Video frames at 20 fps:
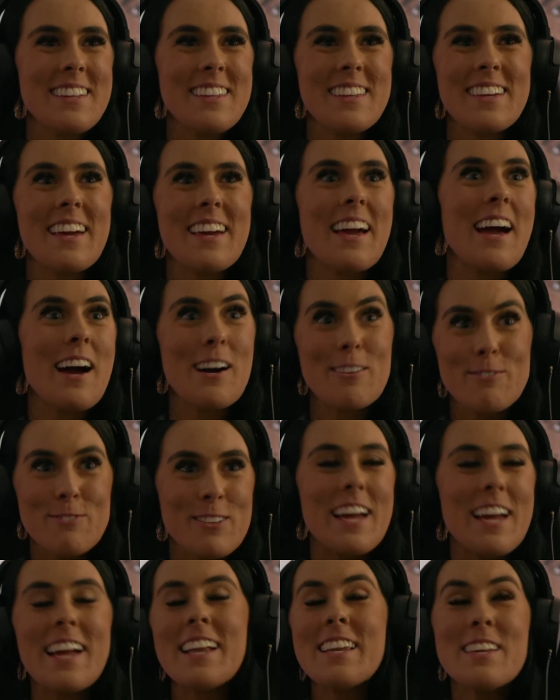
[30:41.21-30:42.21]
like
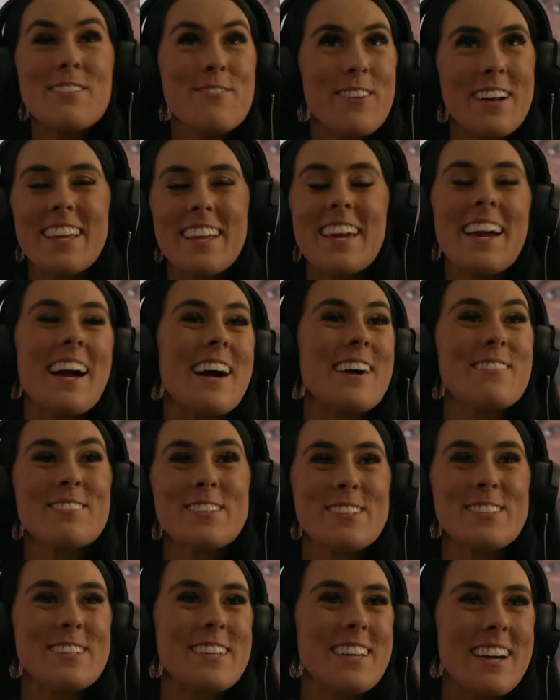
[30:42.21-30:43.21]
anybody,
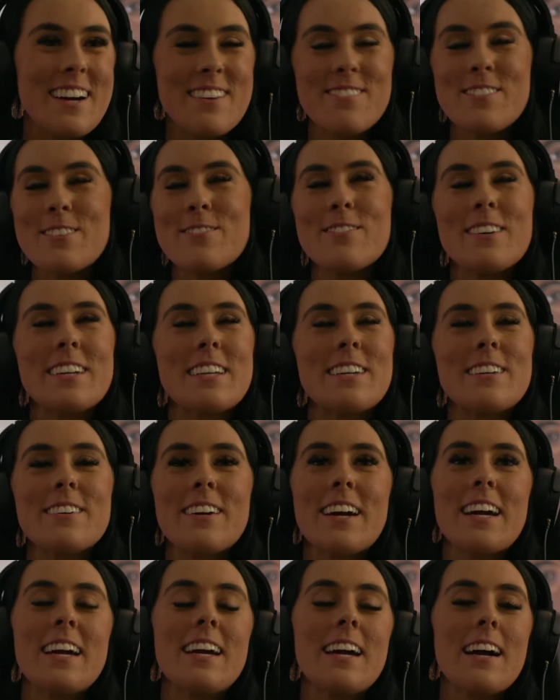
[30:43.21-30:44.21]
absolutely everybody,
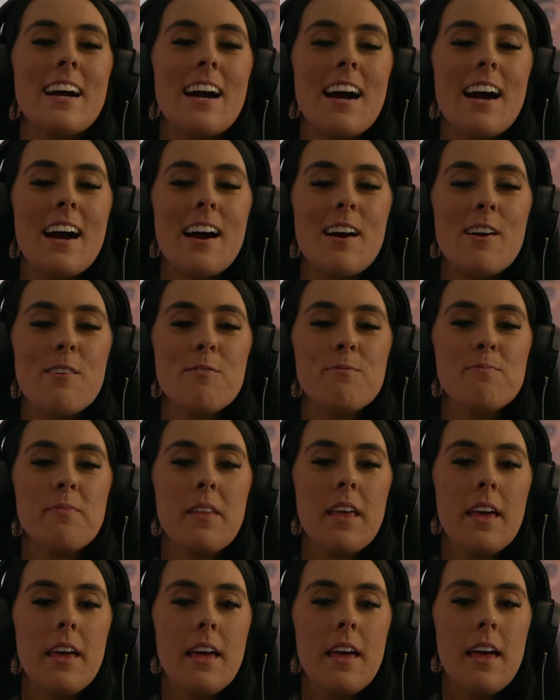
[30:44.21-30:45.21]
right? And
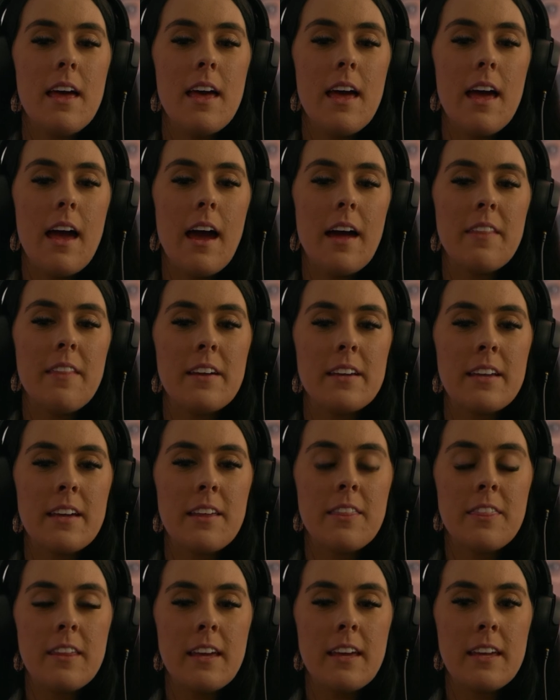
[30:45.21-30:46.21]
then I
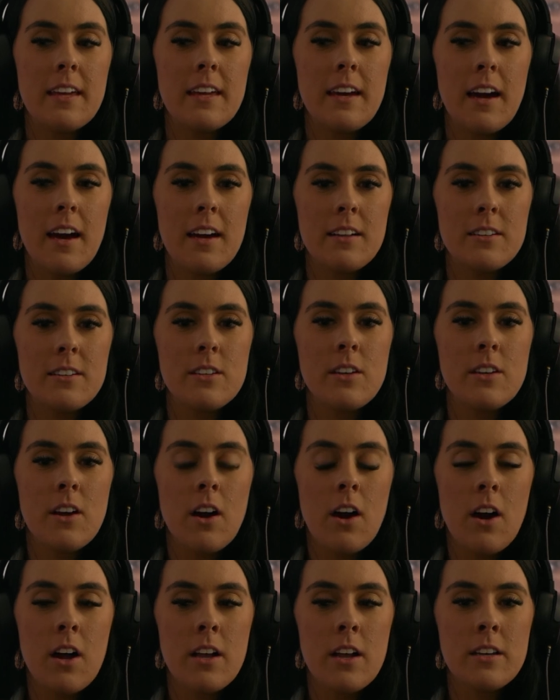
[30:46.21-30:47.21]
think
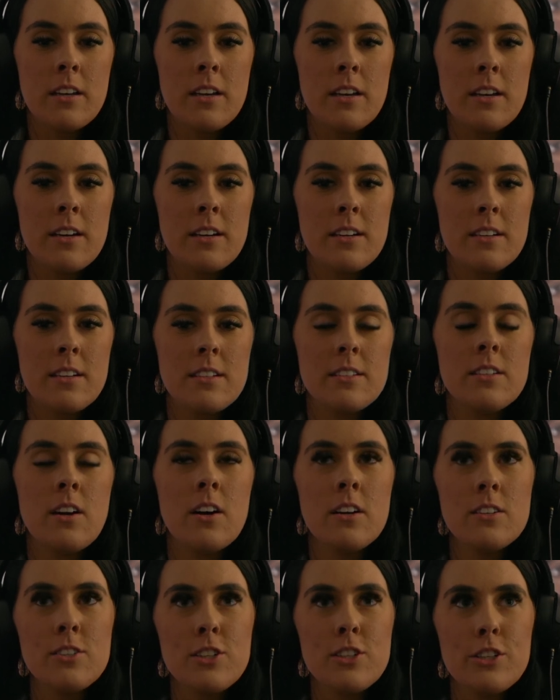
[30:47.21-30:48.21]

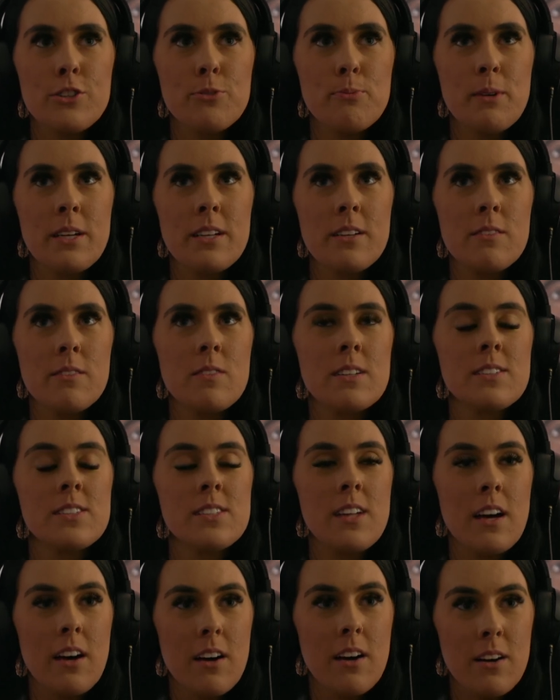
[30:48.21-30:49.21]
non-judgment of the
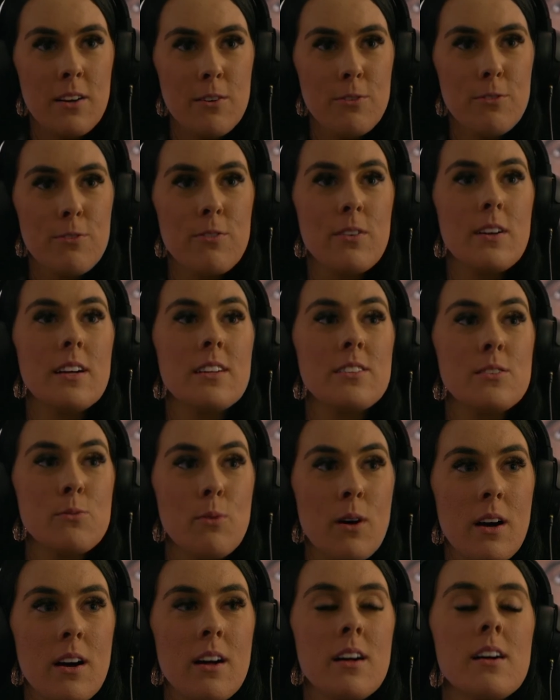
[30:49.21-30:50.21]
self, as
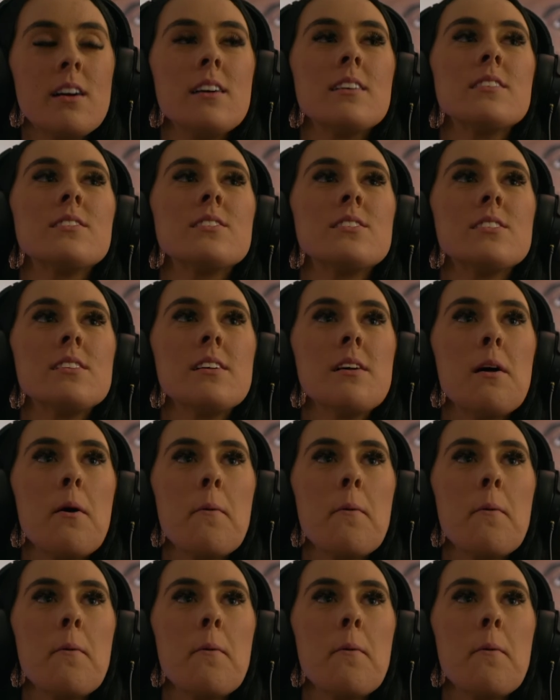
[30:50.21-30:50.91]
well as